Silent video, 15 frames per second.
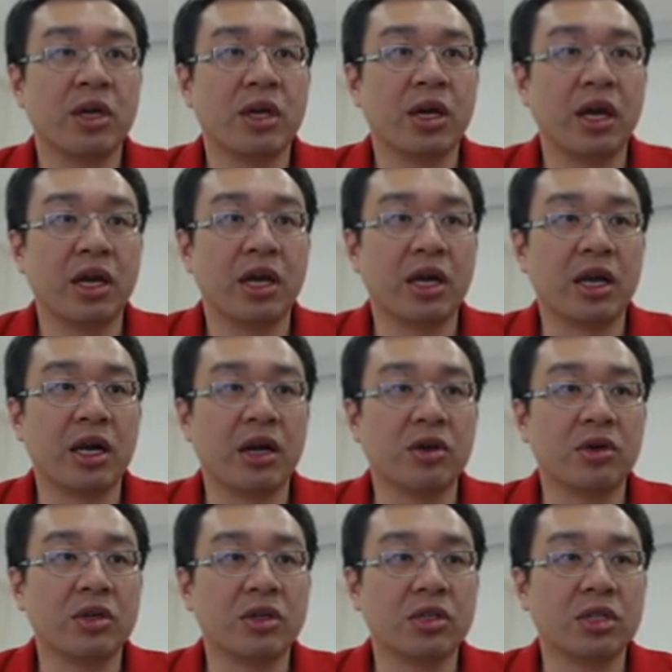and now
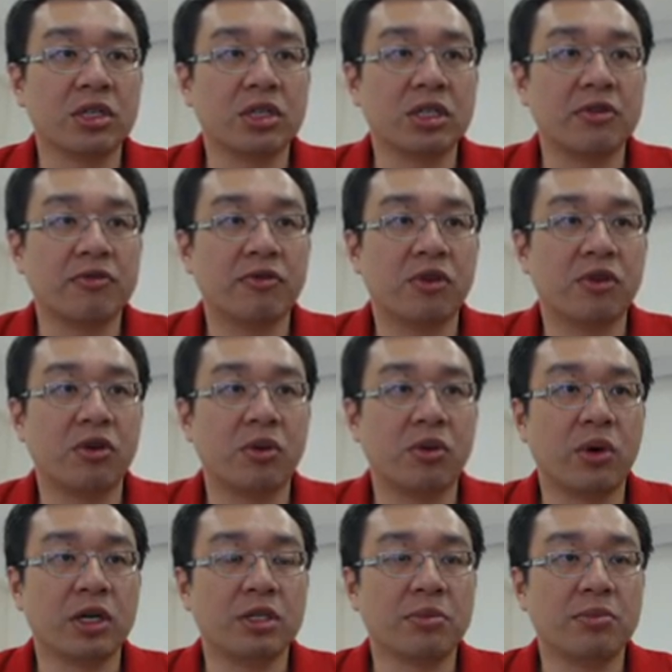g4
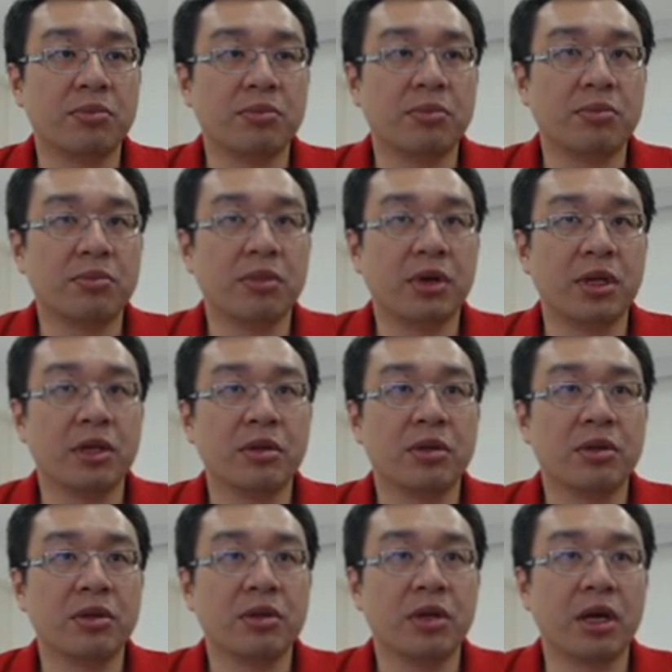was played
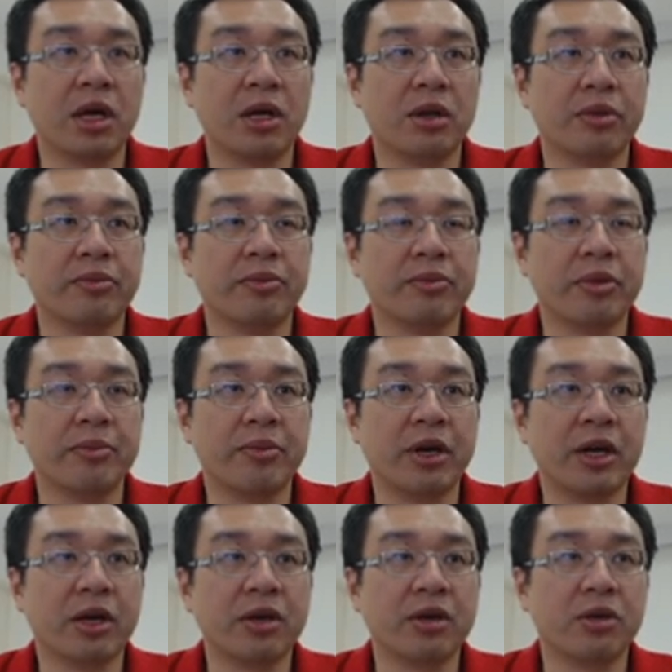and
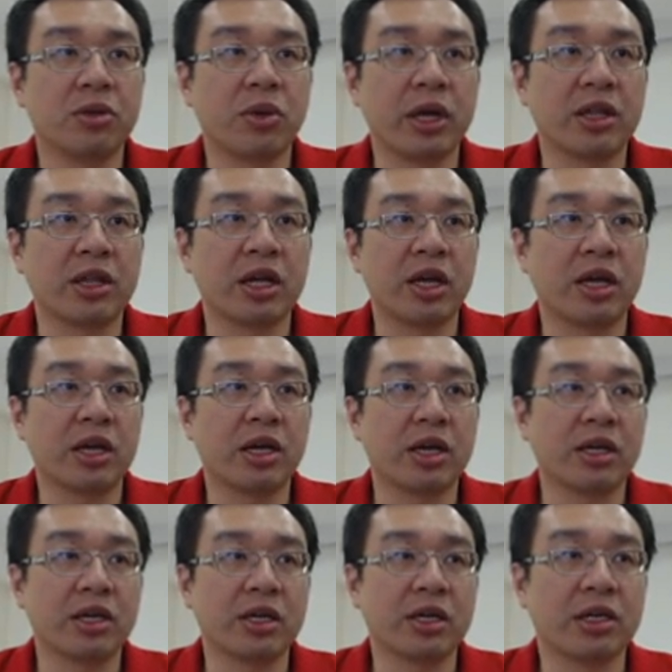prepared to attack at the
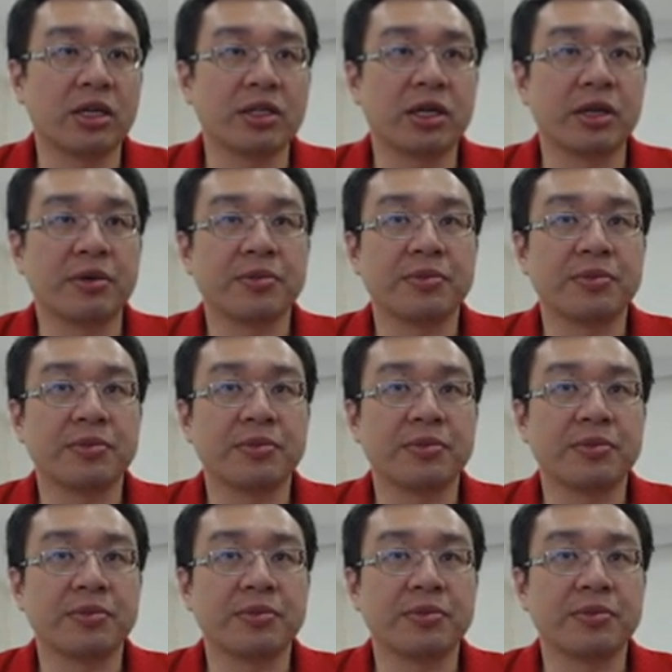king side.